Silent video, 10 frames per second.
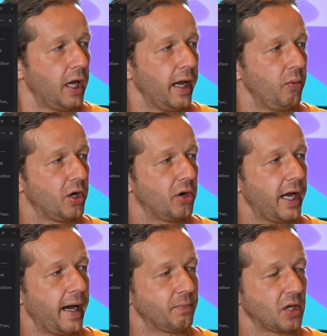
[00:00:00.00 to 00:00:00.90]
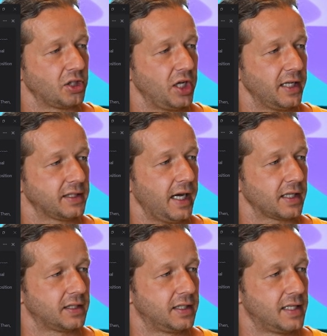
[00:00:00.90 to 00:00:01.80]
and we go to app dot j s
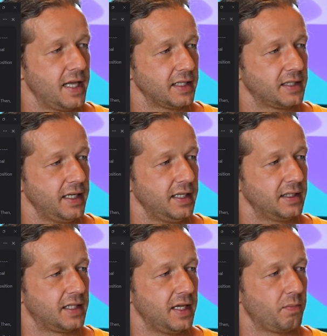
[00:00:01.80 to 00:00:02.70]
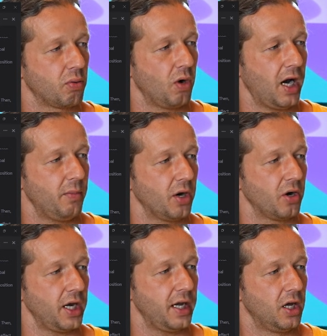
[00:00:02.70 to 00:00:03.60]
x, this is the
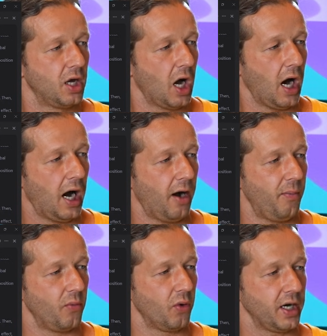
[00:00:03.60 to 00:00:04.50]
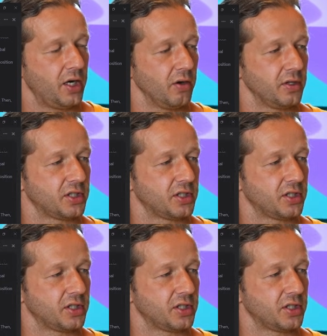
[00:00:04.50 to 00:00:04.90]
primary um, right here, the